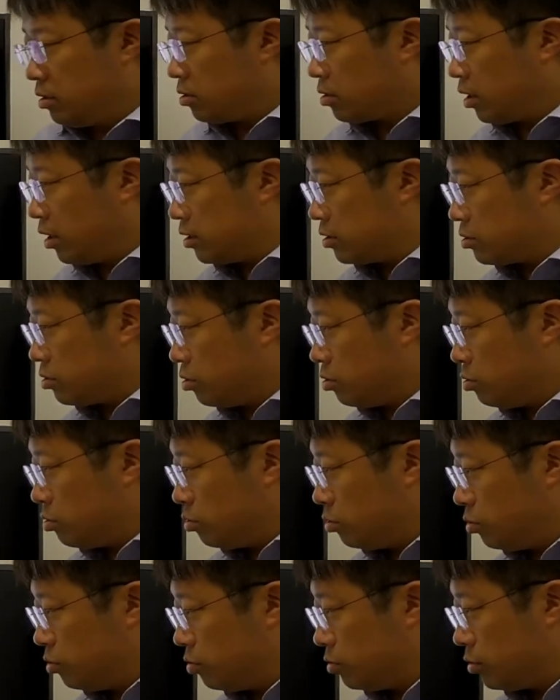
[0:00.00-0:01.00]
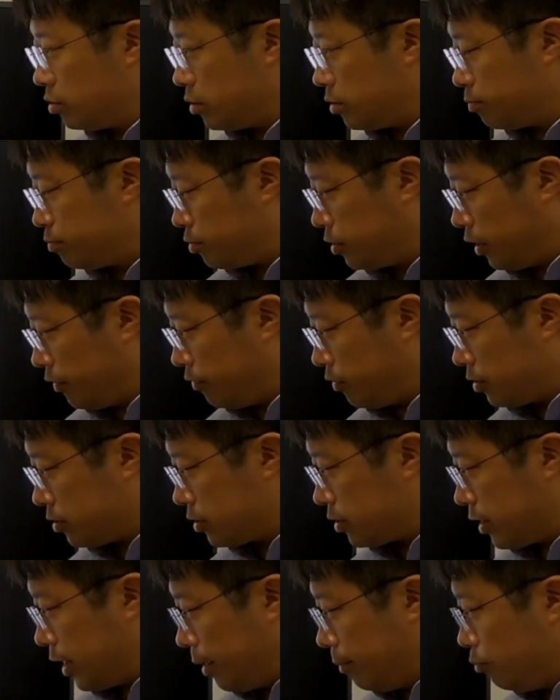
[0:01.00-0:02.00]
Okay, so previous
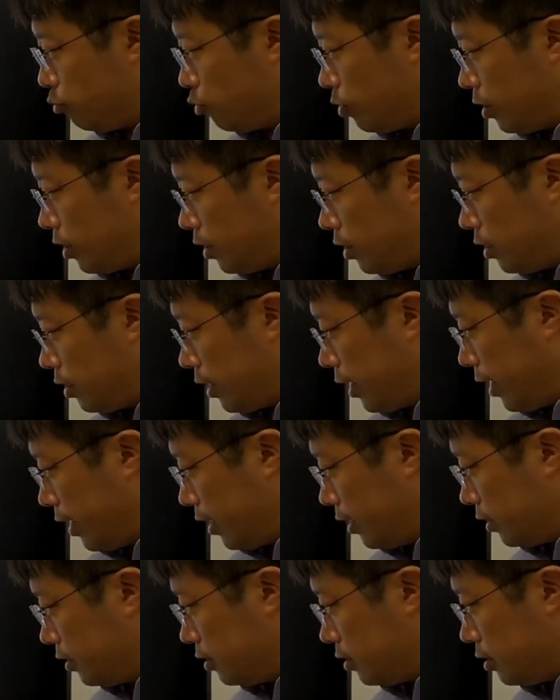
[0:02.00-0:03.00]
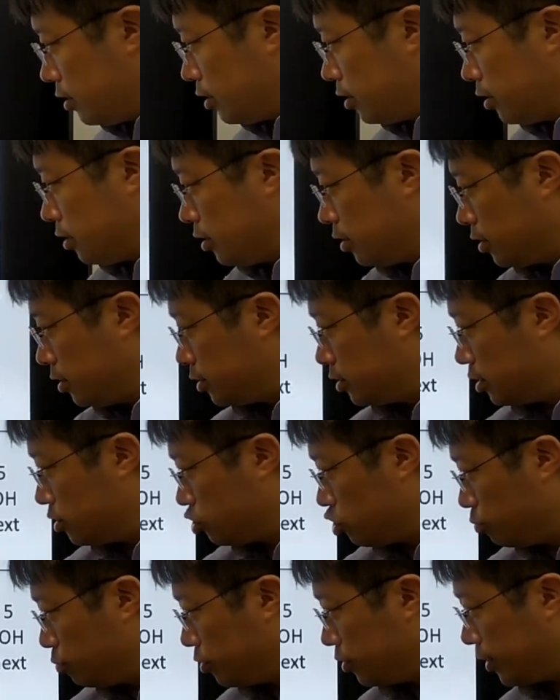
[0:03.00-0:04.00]
step we had the
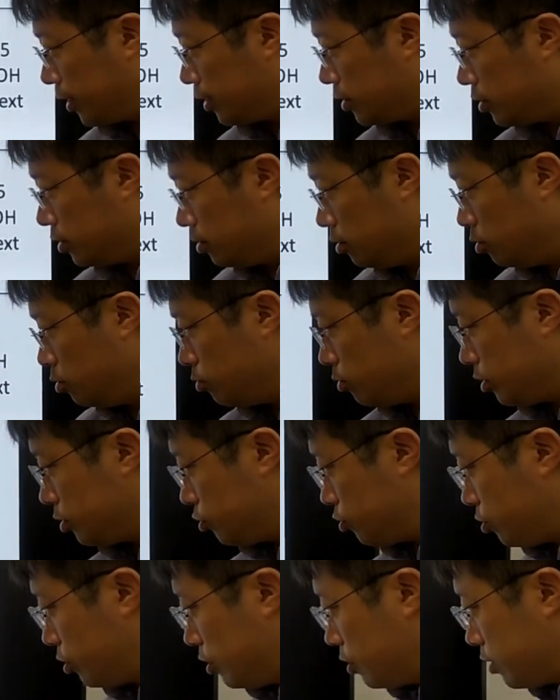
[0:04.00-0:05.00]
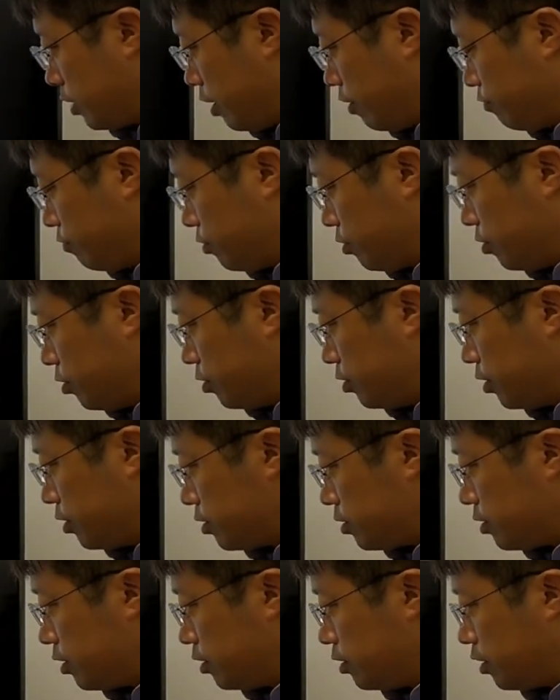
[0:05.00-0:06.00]
supernatant, which is after
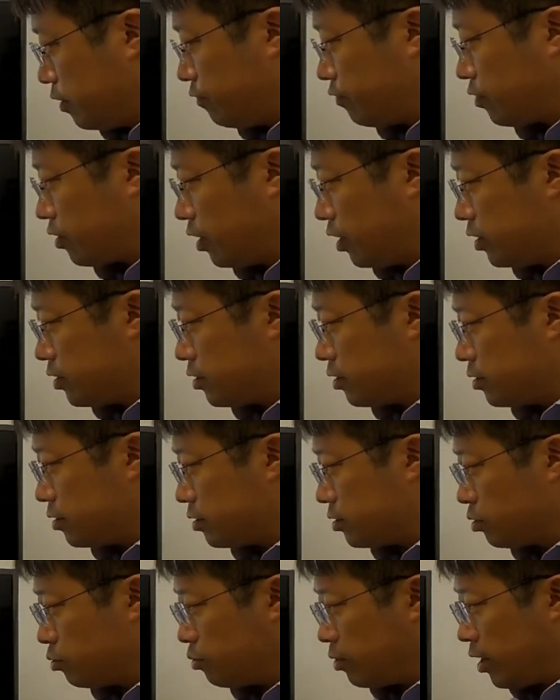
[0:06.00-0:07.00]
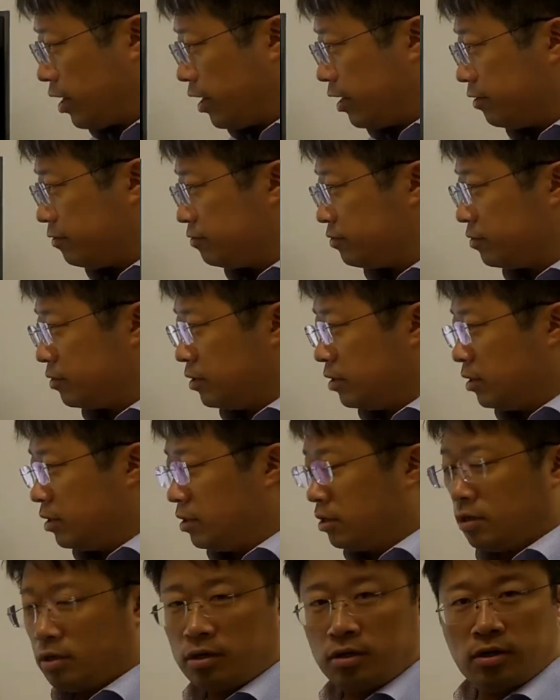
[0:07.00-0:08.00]
this centrifugation. So we have
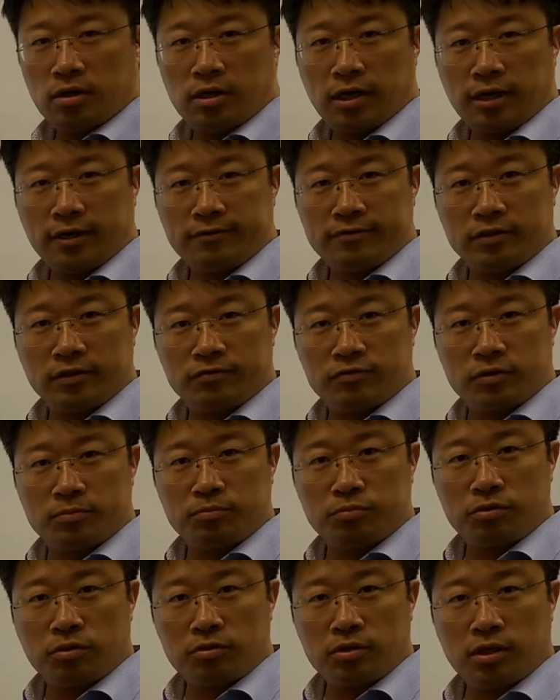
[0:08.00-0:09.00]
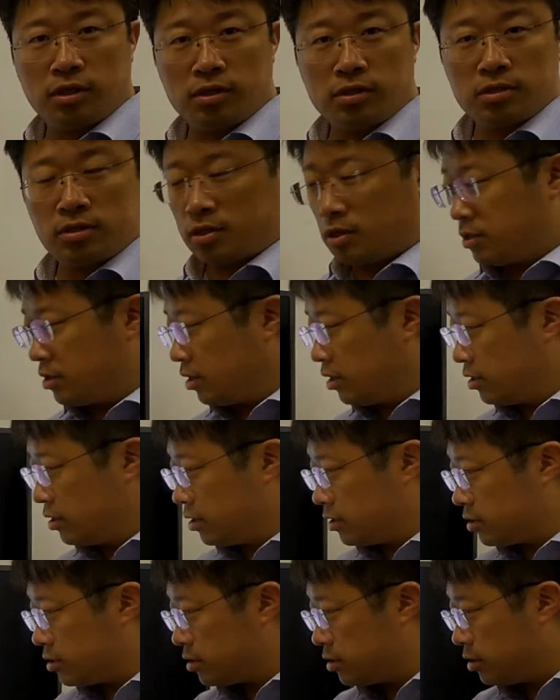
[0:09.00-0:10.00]
a lot of different proteins in
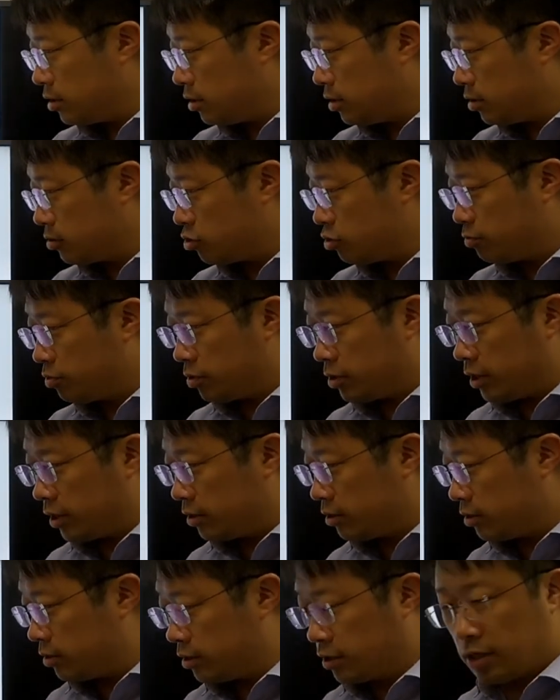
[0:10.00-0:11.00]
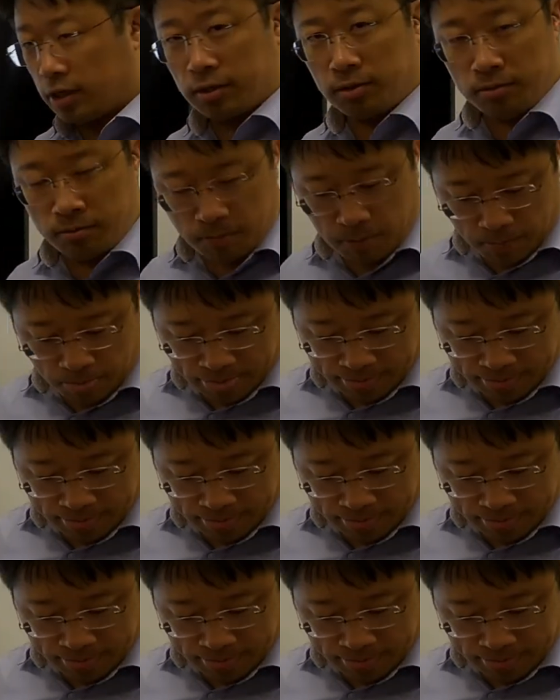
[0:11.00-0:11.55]
this supernatant now.